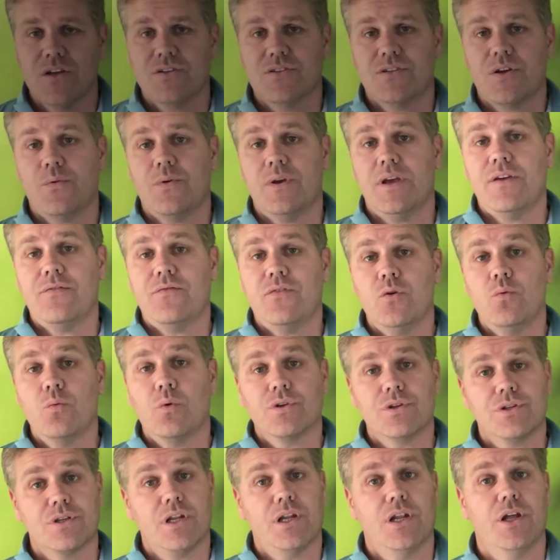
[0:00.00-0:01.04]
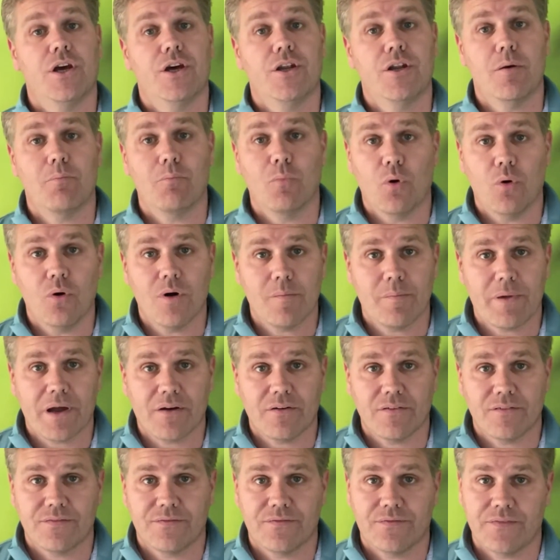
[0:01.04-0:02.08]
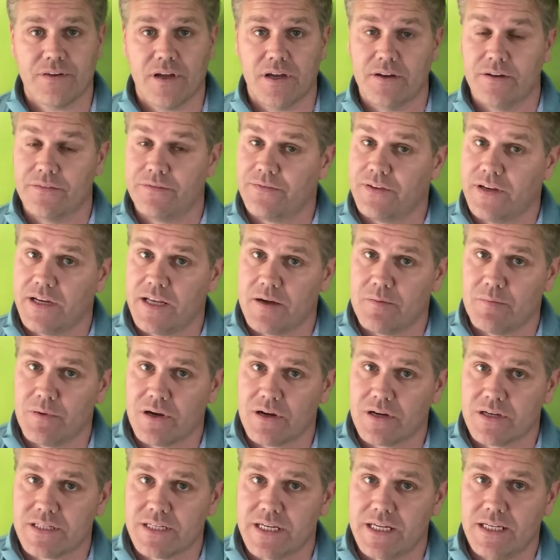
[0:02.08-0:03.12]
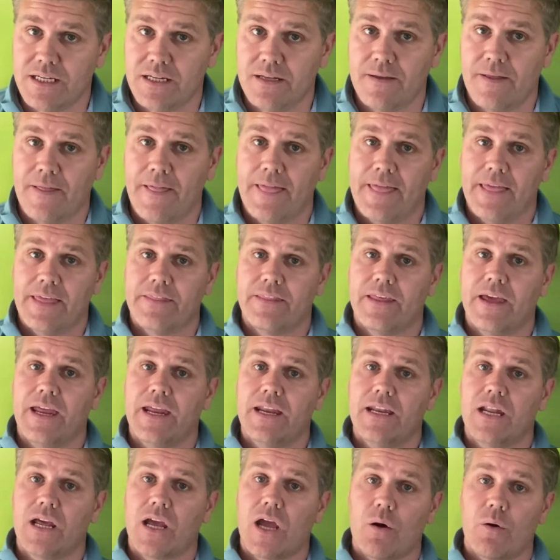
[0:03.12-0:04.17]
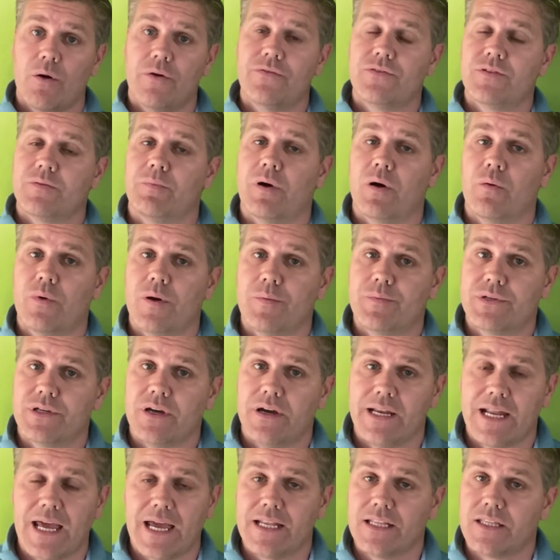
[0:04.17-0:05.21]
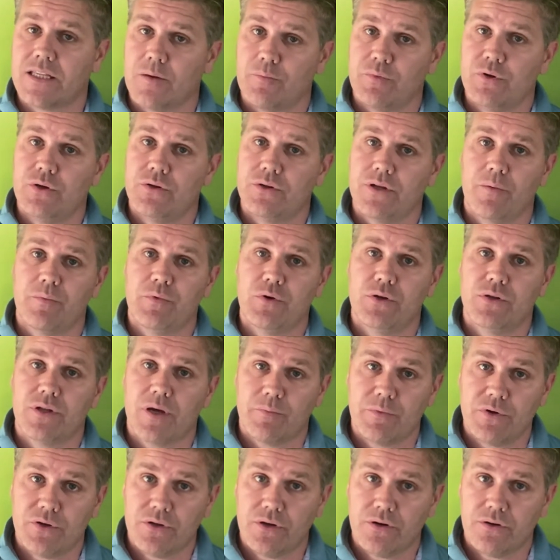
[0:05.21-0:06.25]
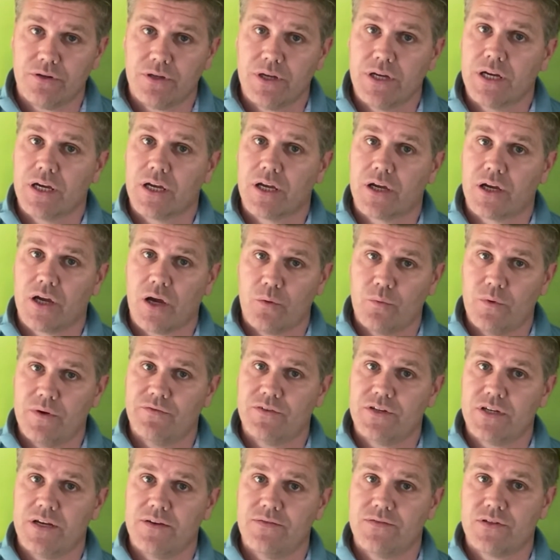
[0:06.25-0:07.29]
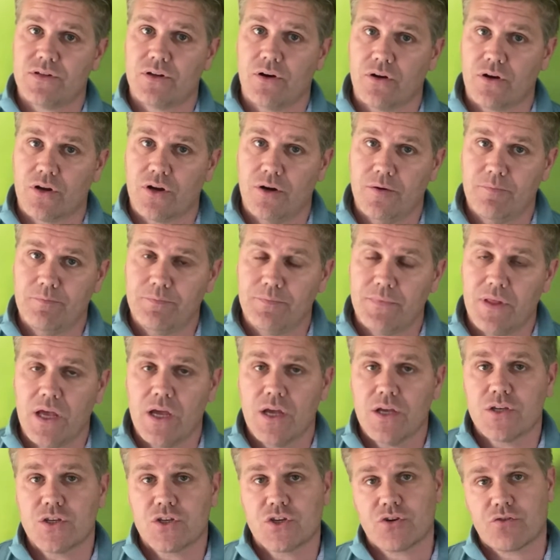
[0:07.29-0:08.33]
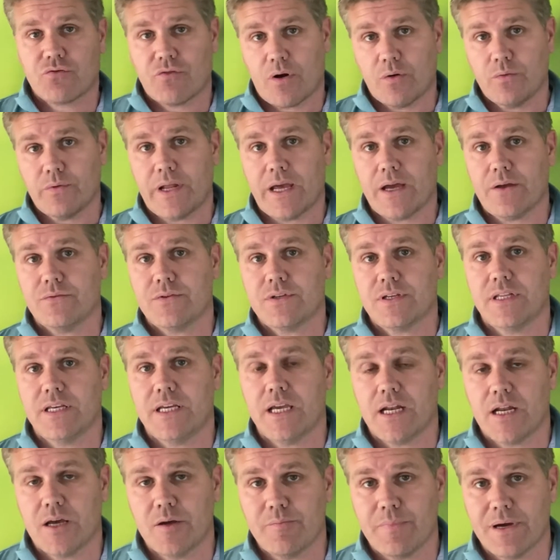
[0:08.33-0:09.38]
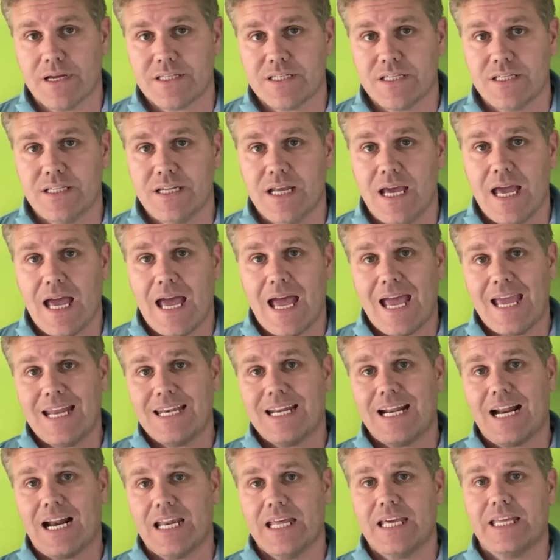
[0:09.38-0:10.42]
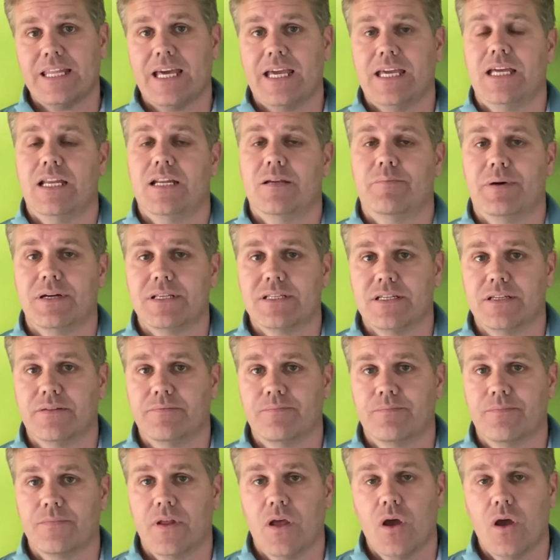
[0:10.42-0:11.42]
So if you want to learn more about affiliate marketing, then go over to my website at www.gowithjeeves.com, scroll down to the yellow button and click that yellow button.